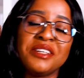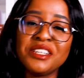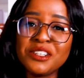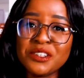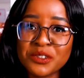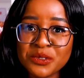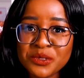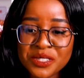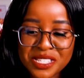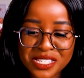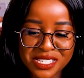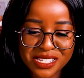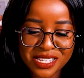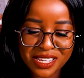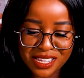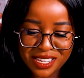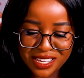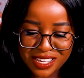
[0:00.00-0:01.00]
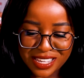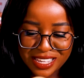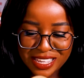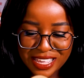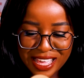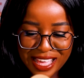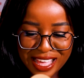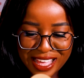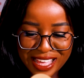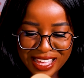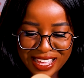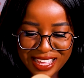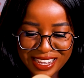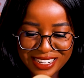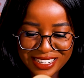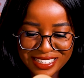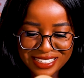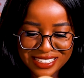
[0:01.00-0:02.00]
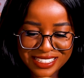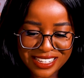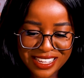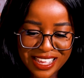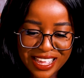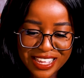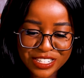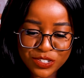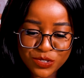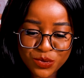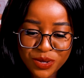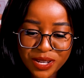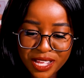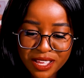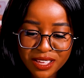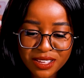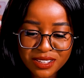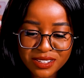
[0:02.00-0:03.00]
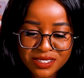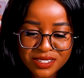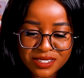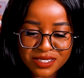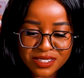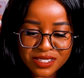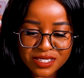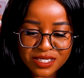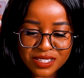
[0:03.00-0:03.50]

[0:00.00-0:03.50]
notes, and I do like it.